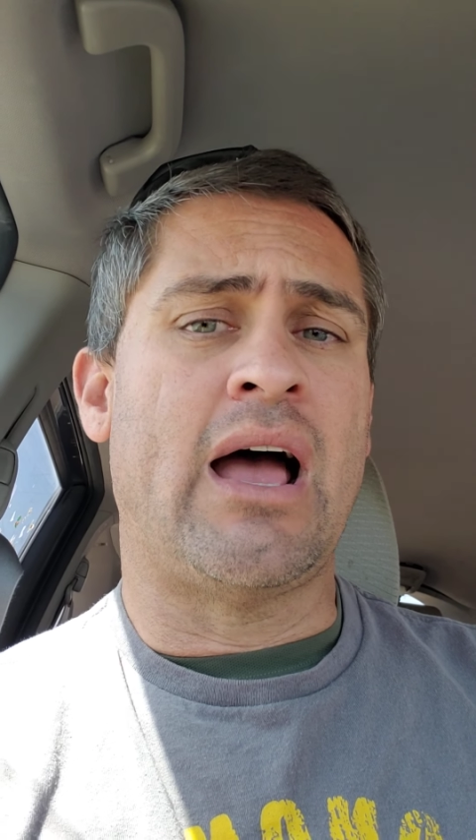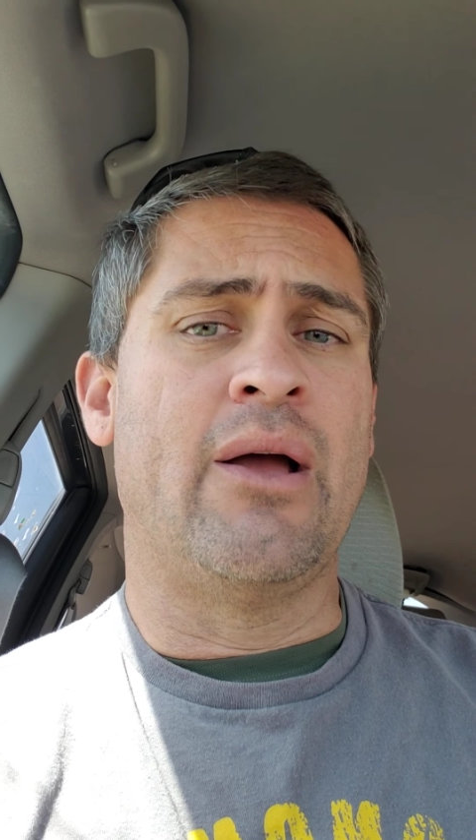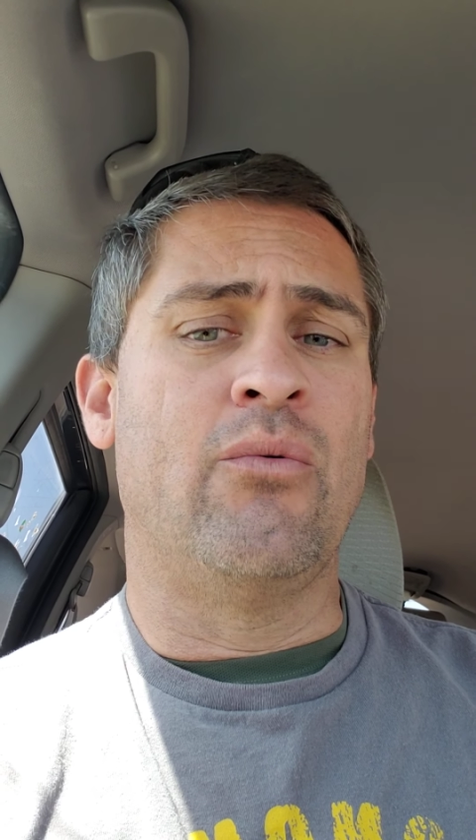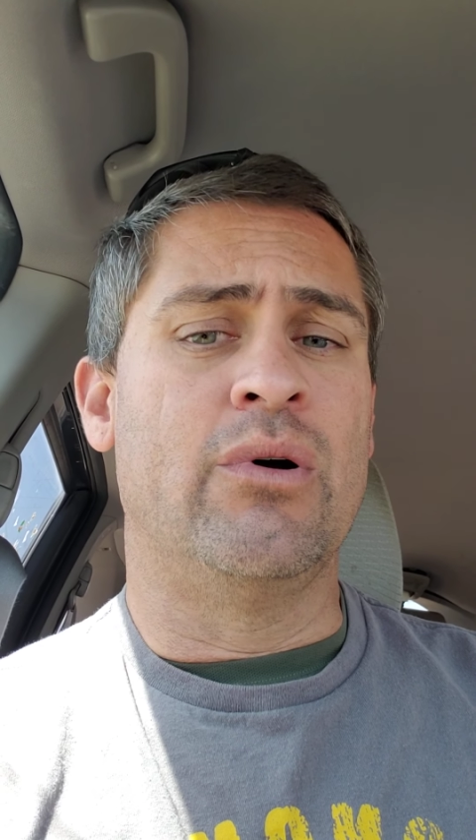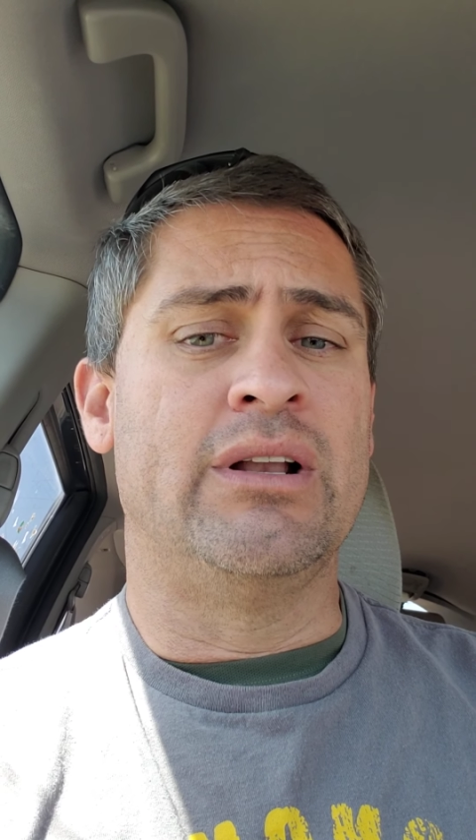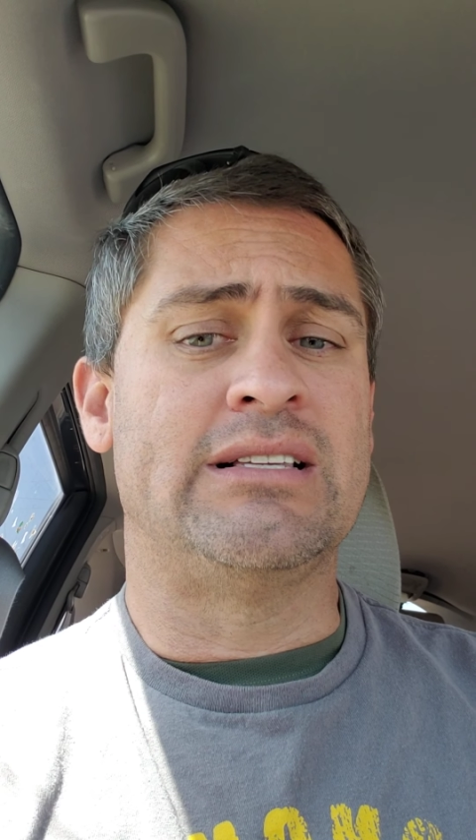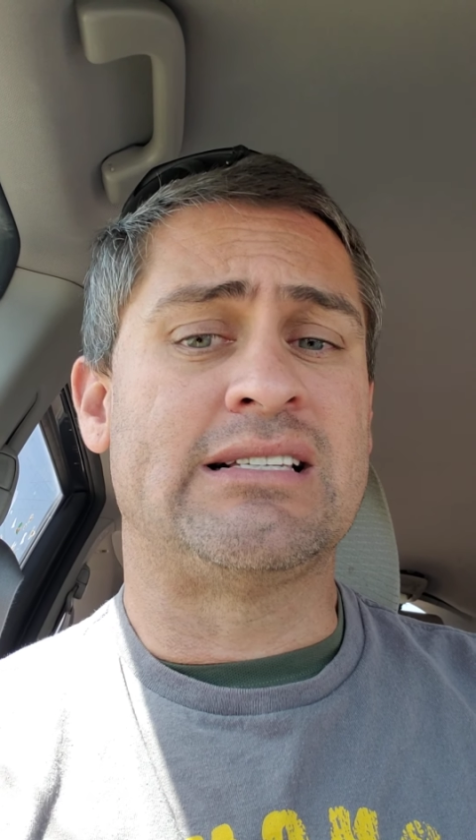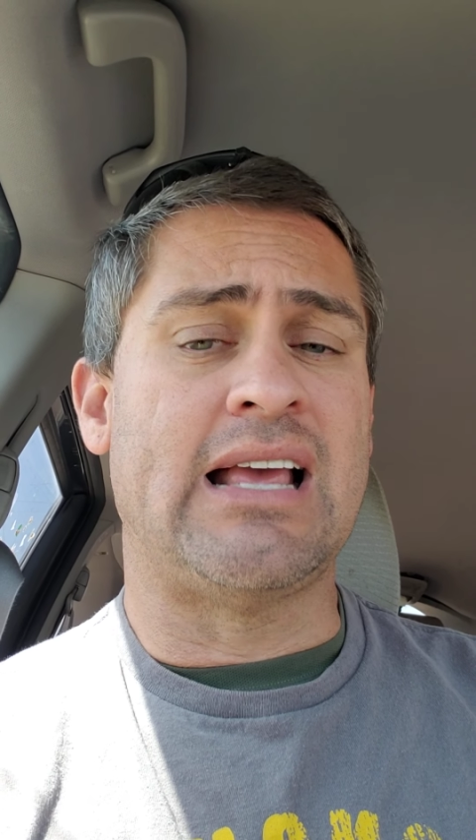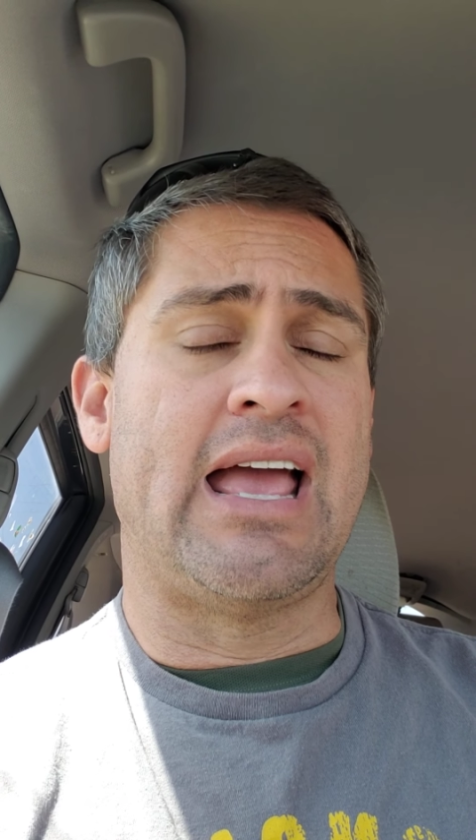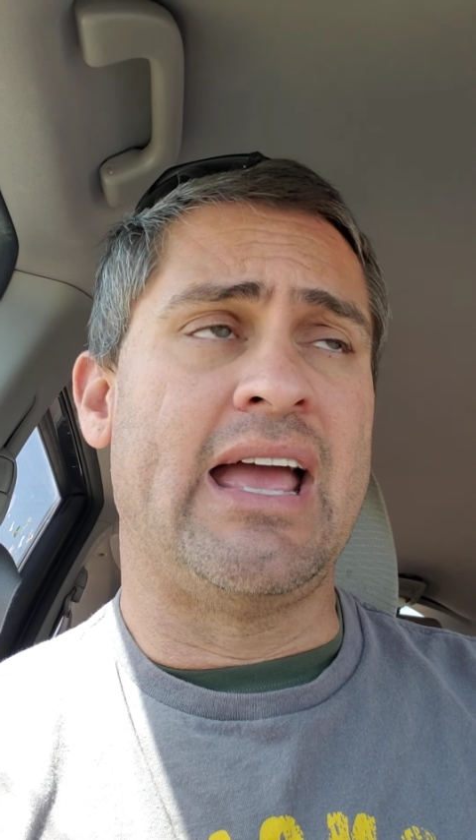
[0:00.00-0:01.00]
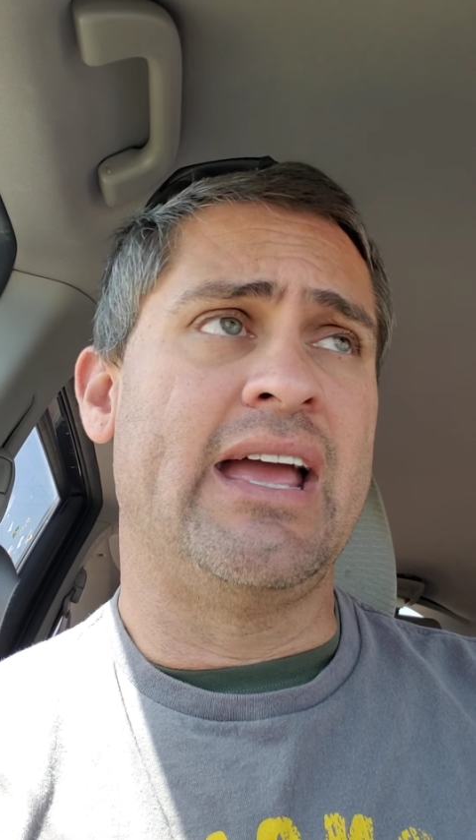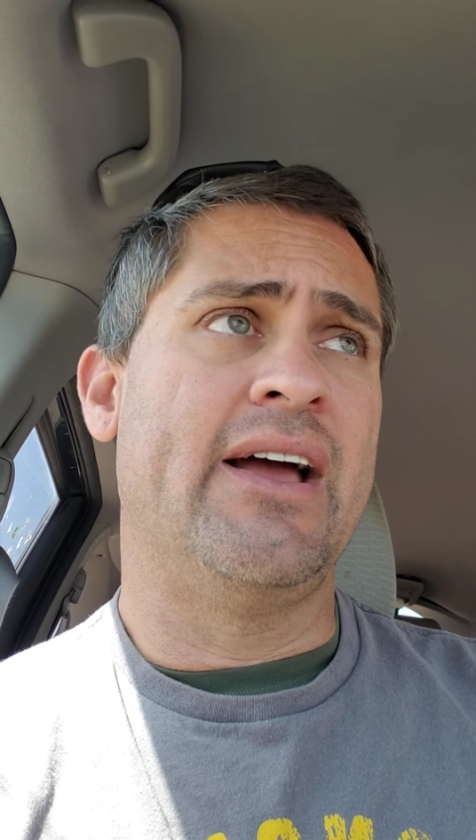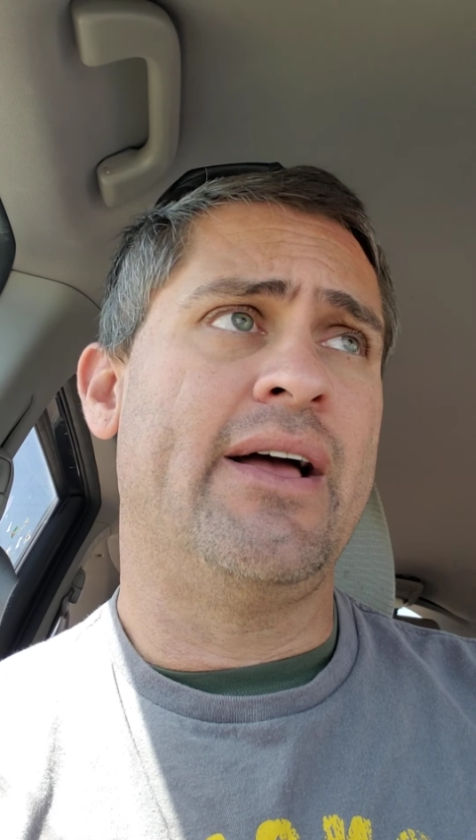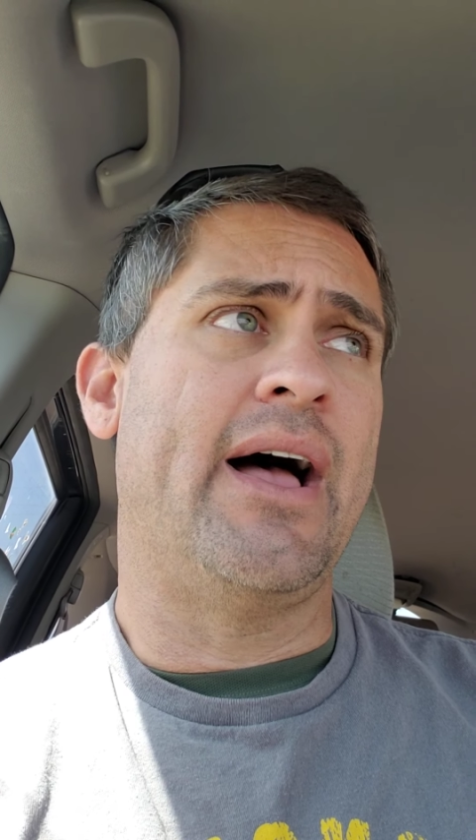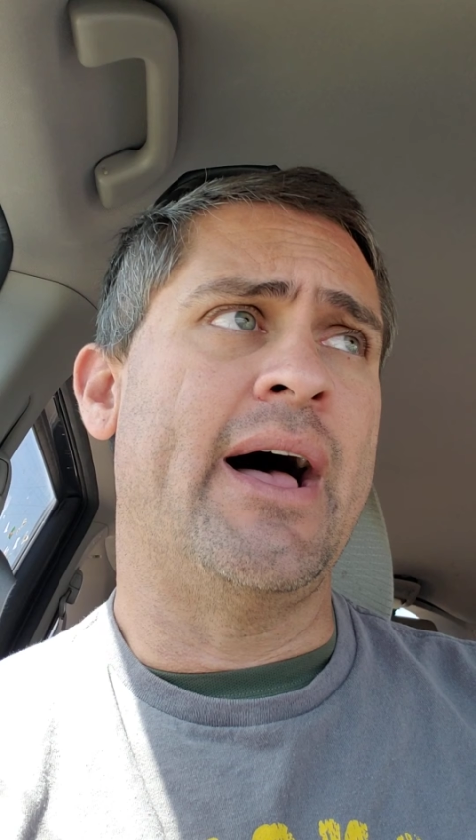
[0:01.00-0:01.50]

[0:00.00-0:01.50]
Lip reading: I would say